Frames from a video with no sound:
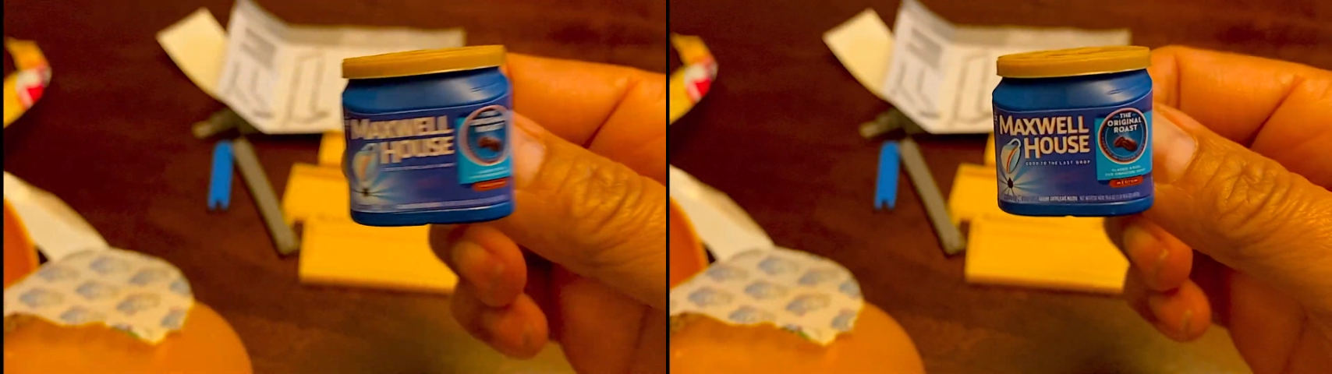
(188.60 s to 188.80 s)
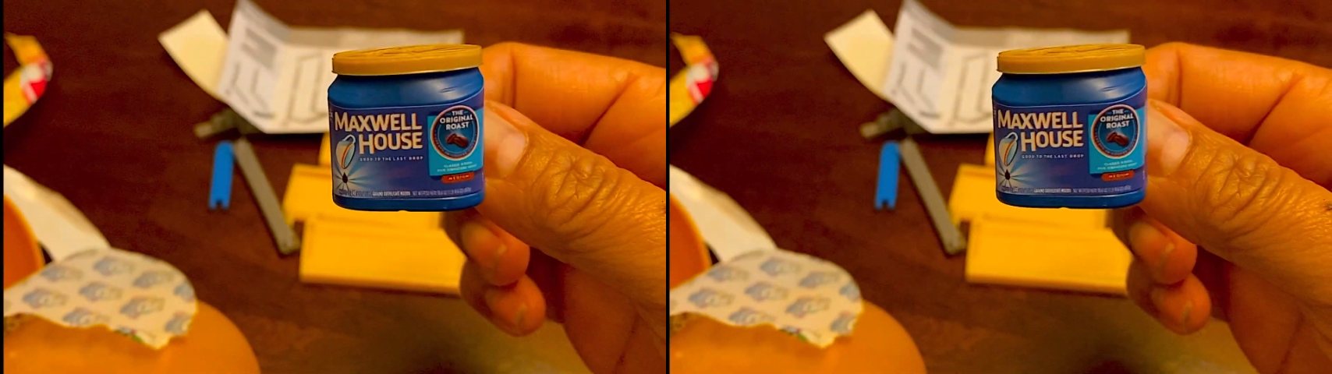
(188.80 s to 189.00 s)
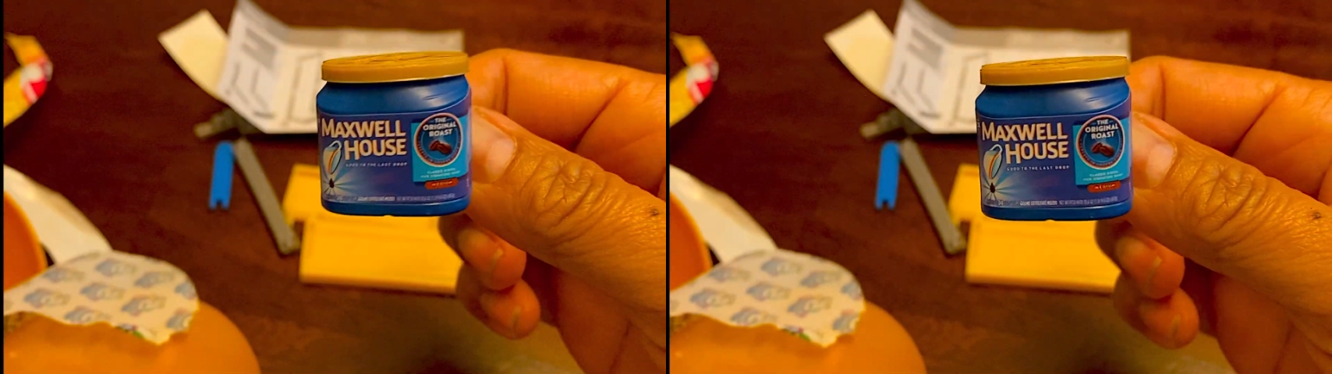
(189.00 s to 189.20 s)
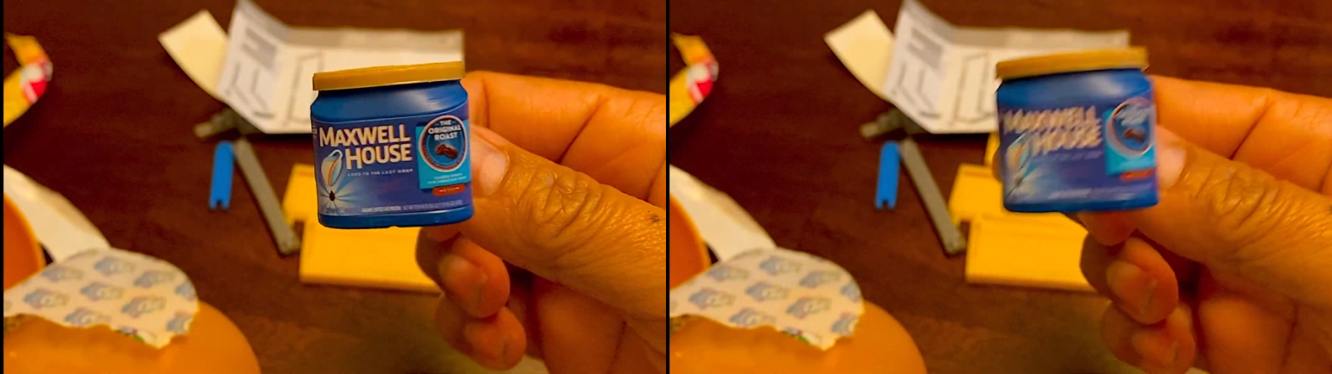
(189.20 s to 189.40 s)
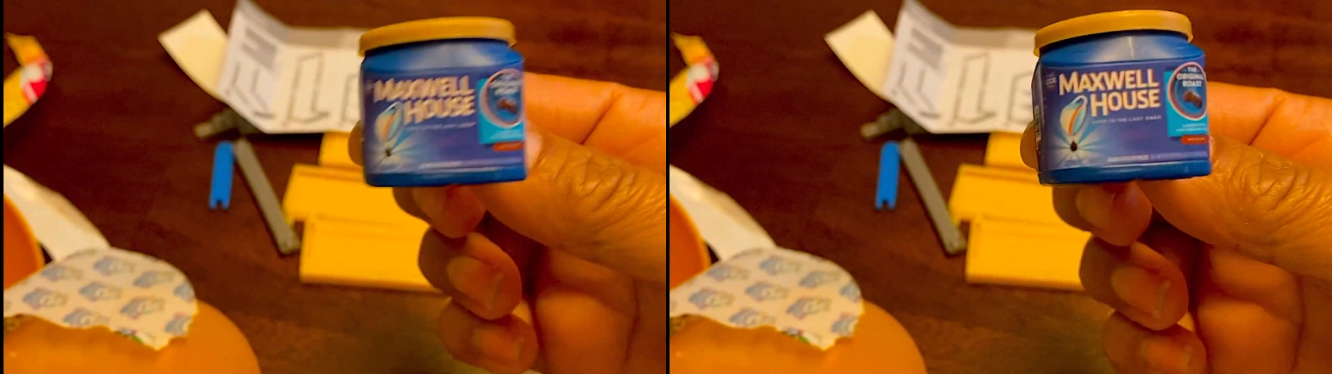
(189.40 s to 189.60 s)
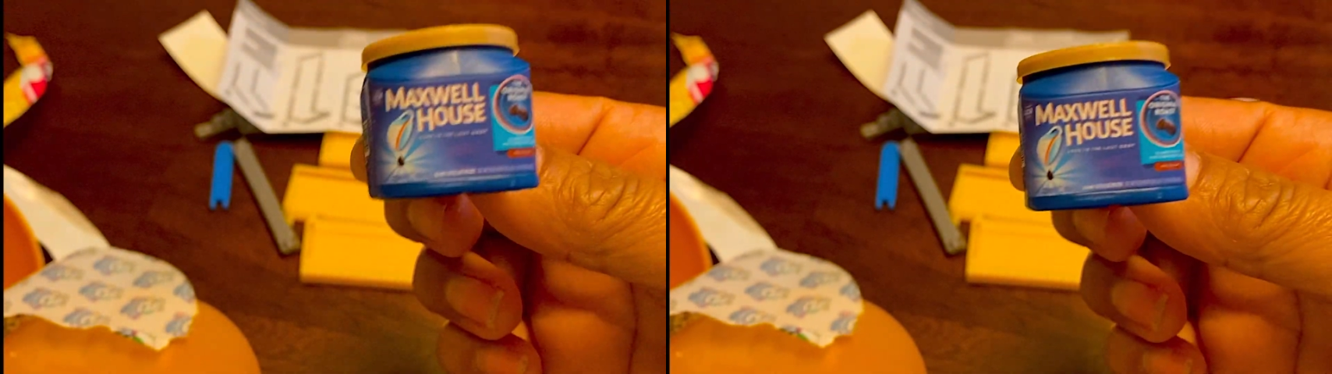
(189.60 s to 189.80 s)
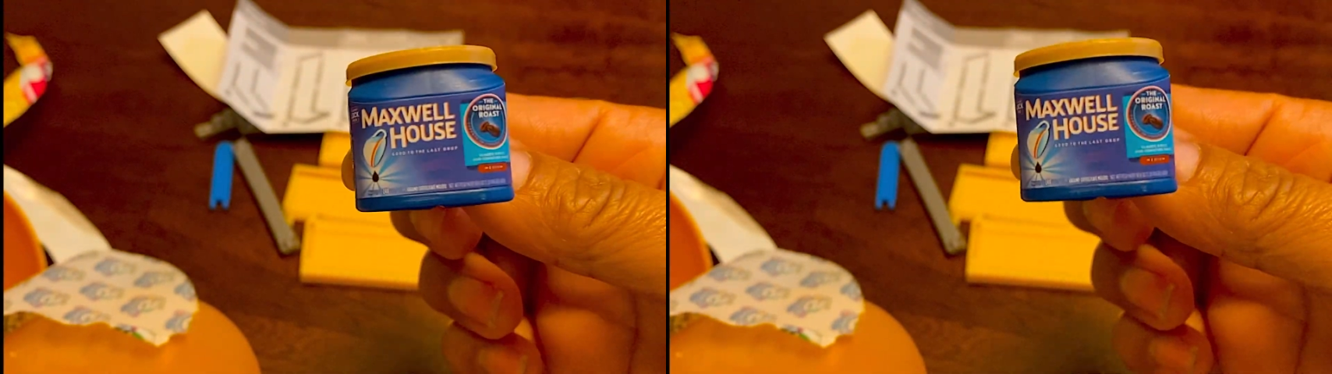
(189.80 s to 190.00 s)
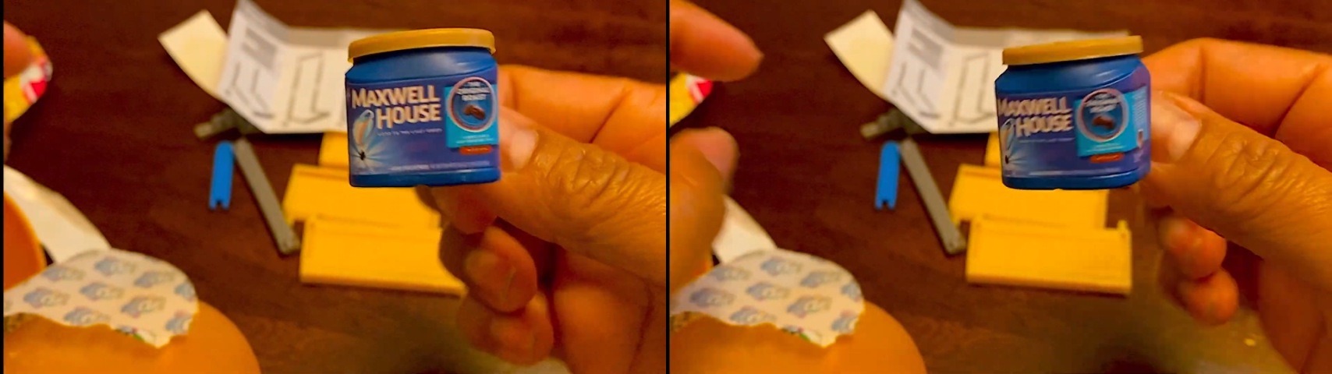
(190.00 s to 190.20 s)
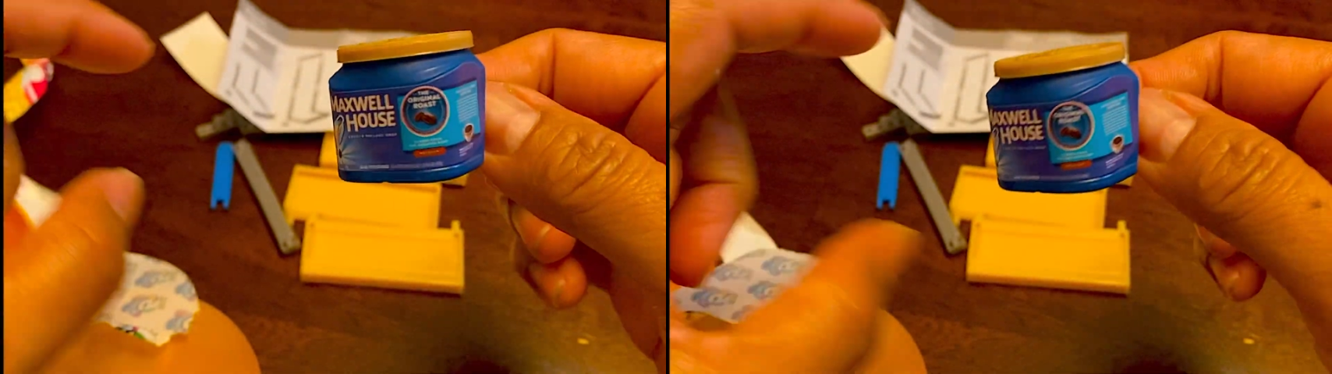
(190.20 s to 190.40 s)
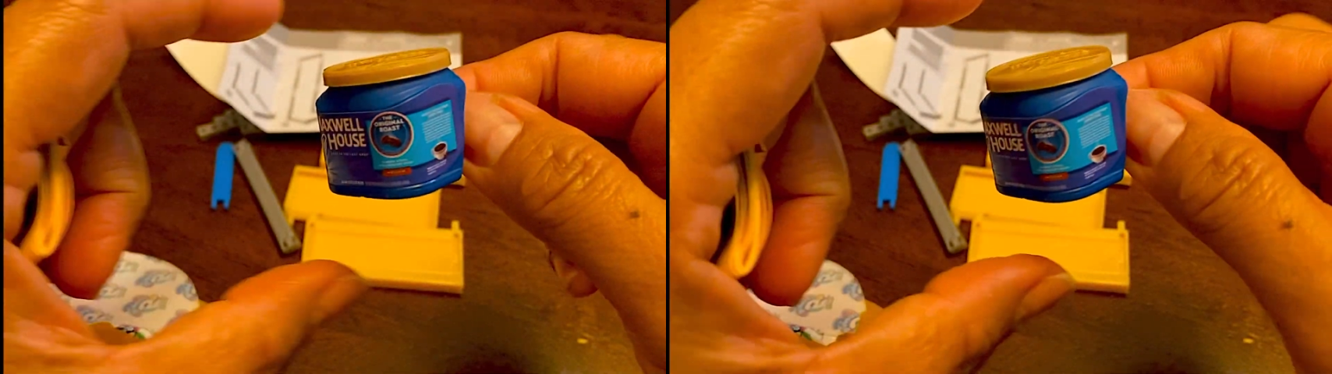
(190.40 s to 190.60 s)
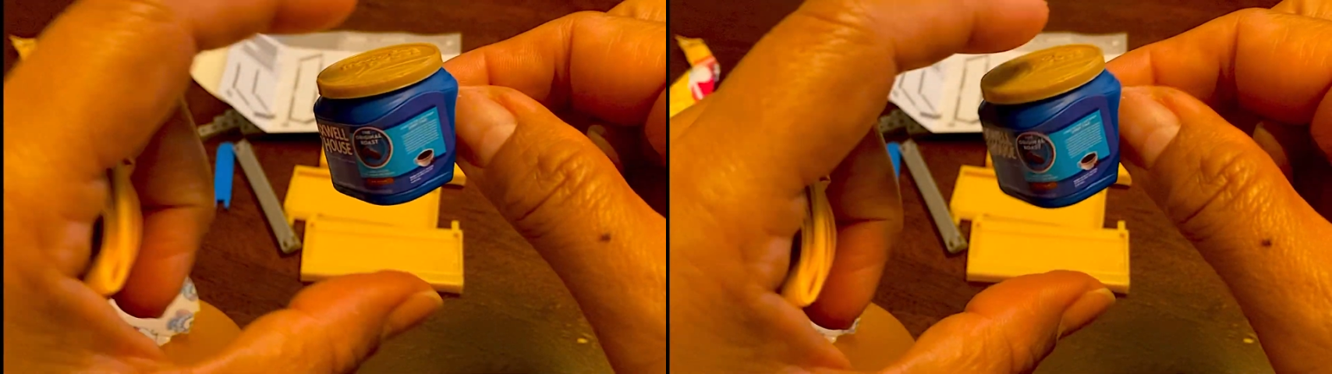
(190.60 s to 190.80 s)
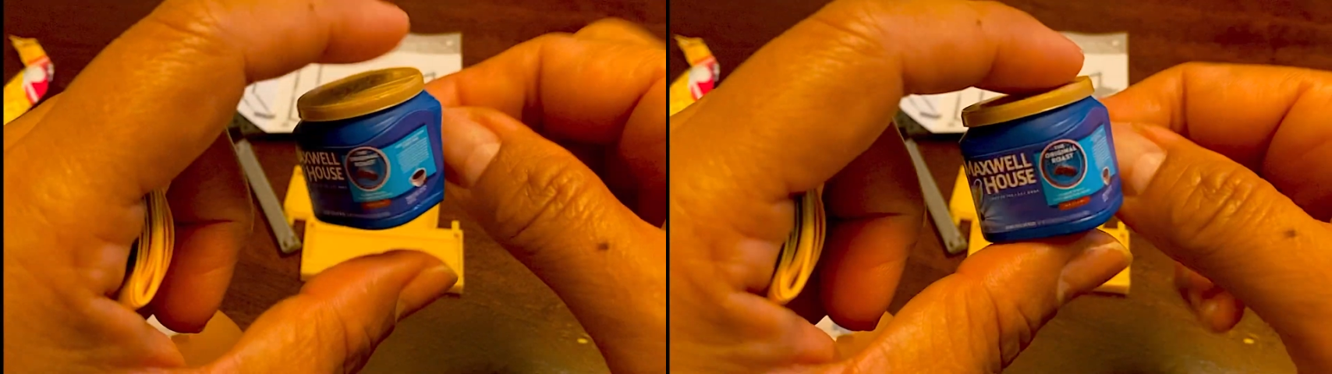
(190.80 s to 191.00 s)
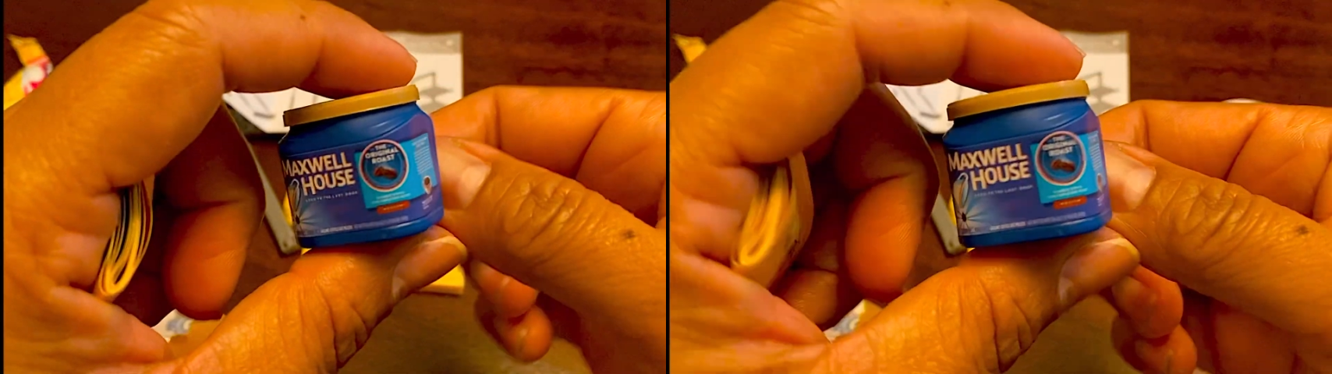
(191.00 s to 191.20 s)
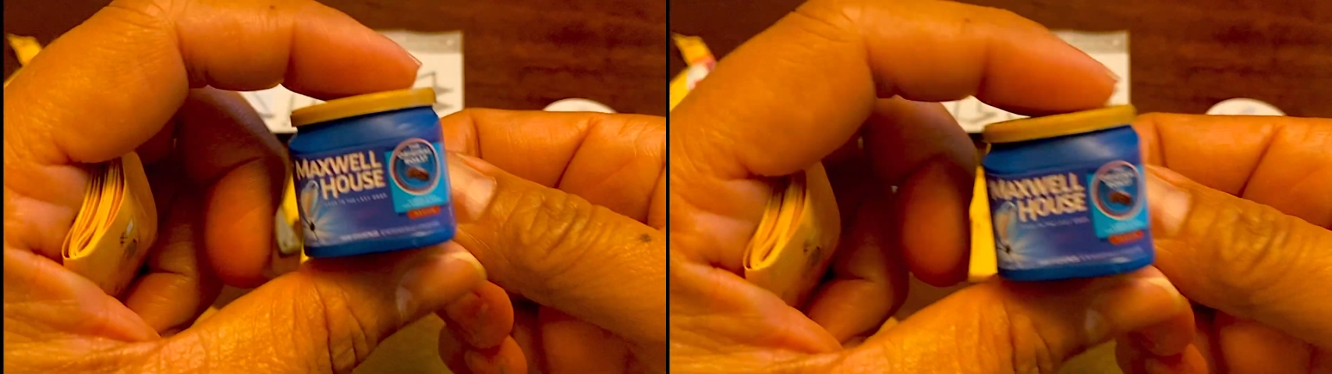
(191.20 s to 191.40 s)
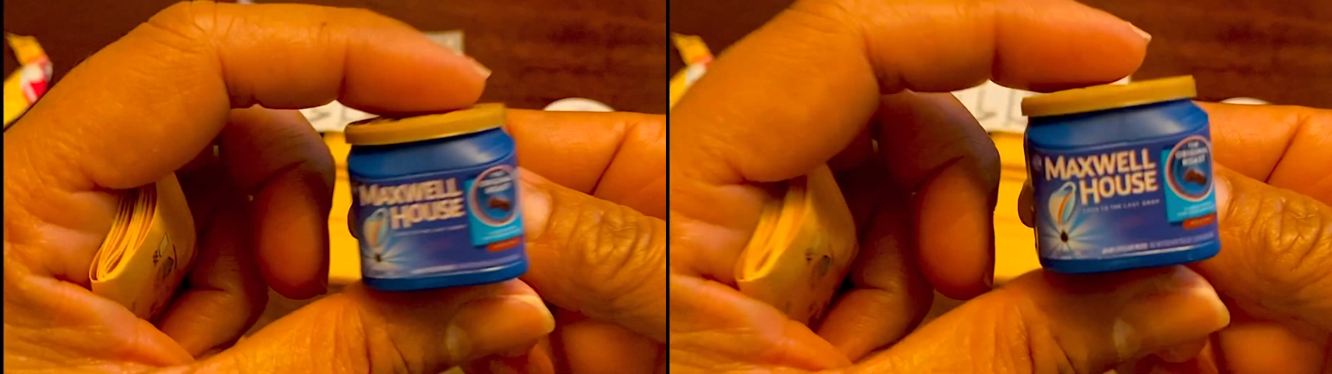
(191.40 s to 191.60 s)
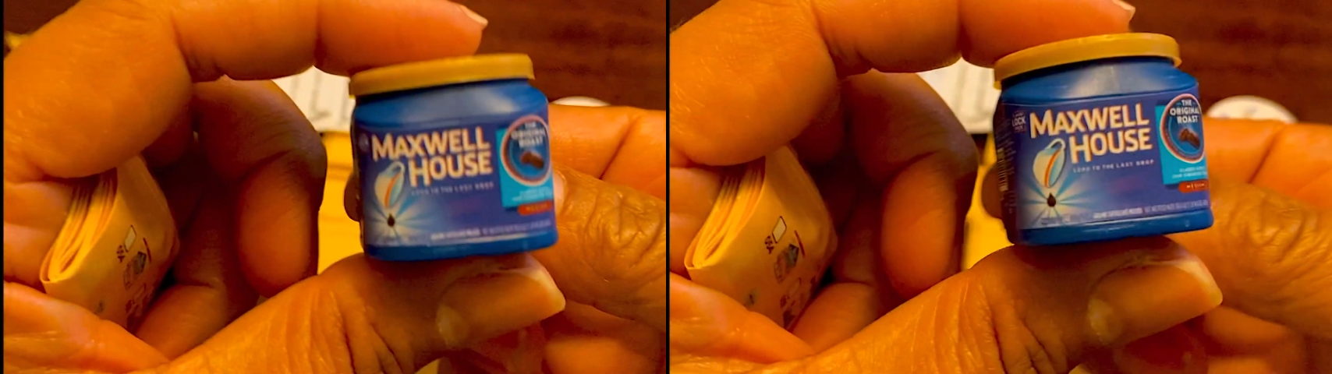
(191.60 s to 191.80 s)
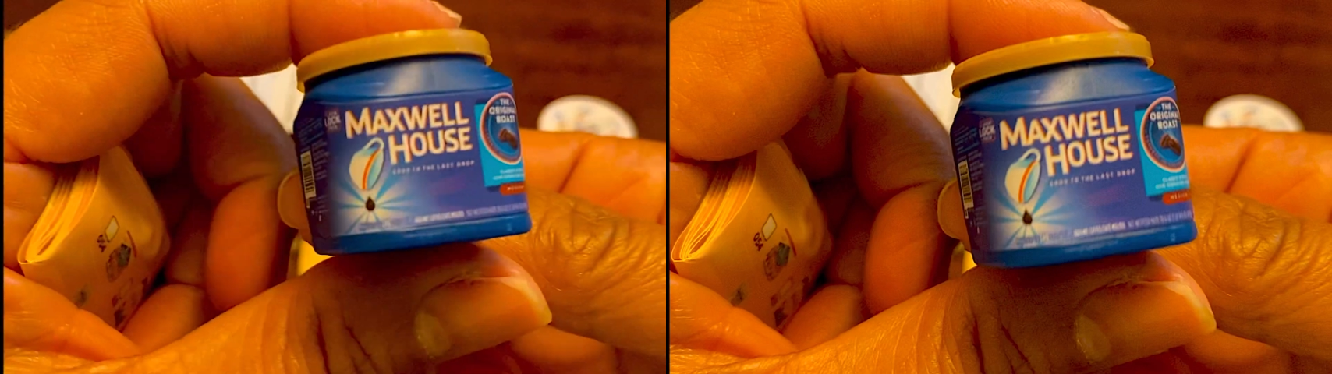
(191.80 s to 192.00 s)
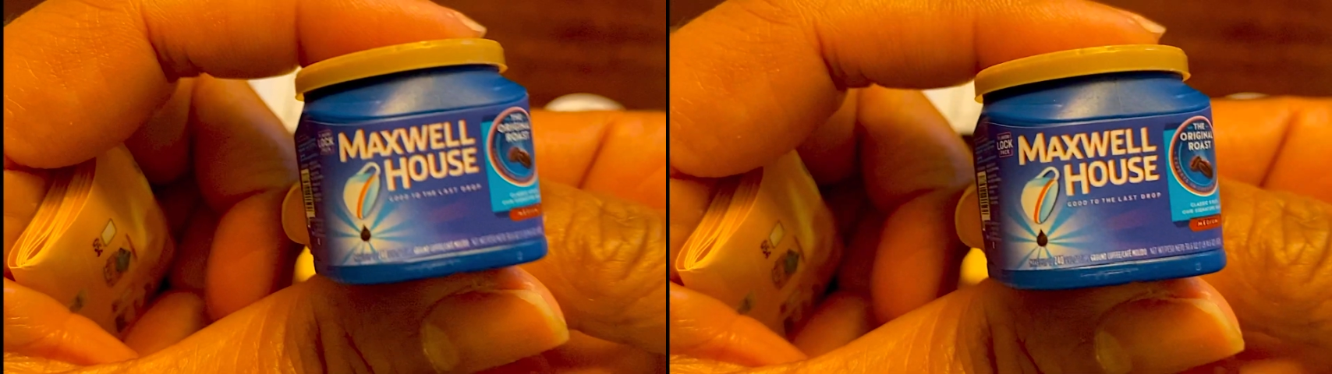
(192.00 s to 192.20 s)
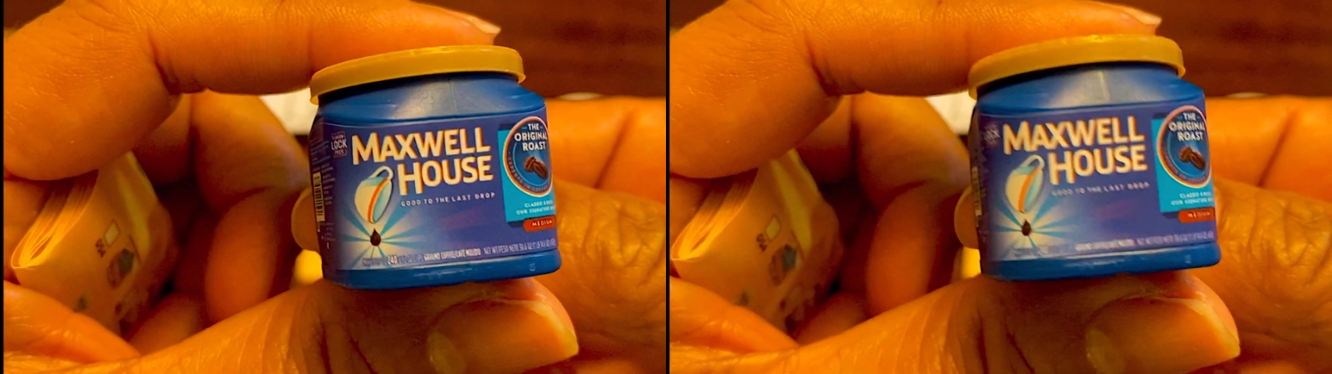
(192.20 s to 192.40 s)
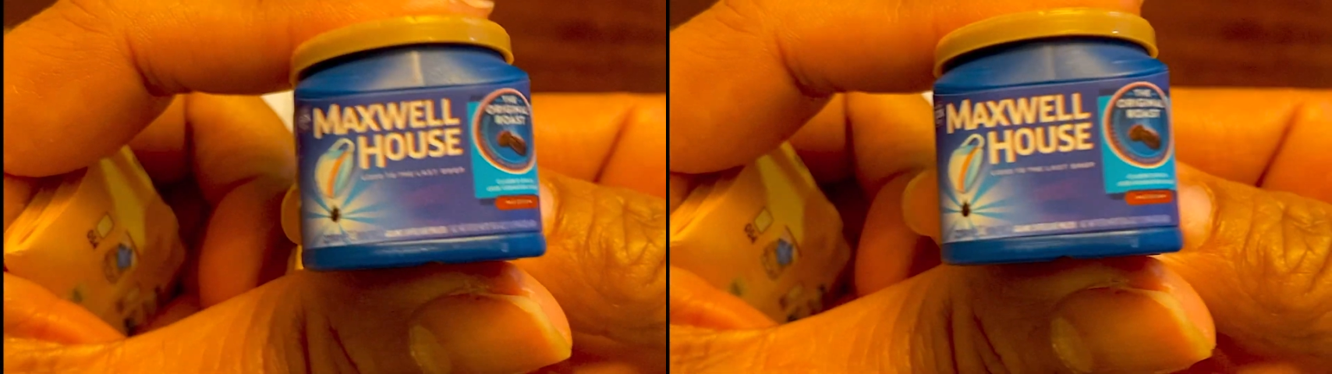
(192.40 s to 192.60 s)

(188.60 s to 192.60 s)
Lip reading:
[unreadable: no face in view]